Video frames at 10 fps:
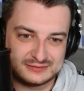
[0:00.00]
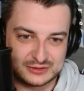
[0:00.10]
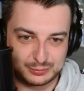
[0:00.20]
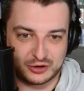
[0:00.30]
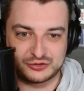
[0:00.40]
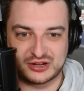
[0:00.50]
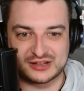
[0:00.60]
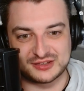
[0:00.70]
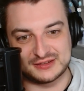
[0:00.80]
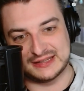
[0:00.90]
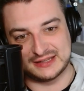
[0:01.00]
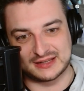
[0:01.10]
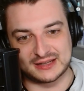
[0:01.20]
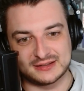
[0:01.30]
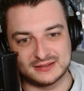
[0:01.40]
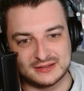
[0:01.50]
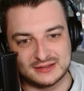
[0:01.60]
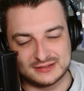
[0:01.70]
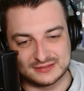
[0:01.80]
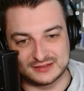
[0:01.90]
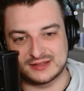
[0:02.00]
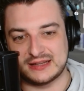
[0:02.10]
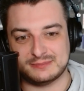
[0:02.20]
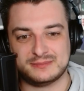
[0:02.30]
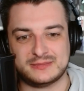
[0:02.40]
the project and leading the team?